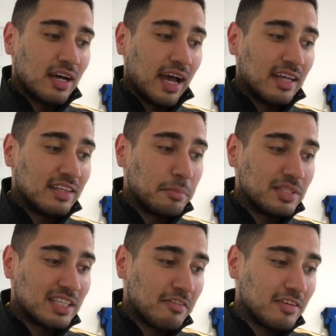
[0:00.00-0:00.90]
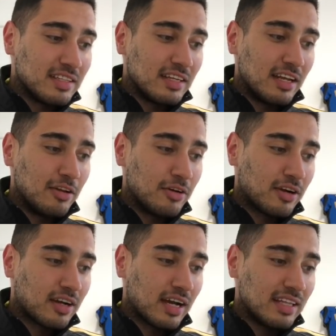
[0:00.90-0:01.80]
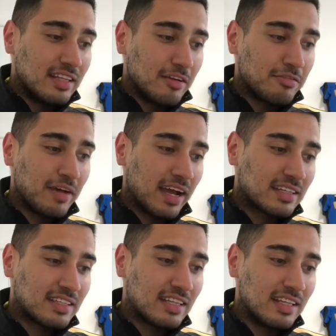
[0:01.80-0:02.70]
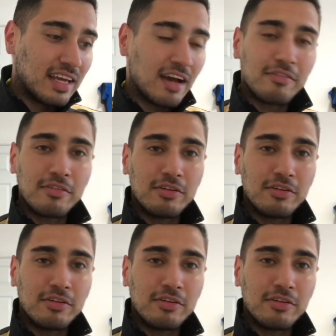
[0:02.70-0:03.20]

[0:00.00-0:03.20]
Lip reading: And number 7, they look at the effect that they have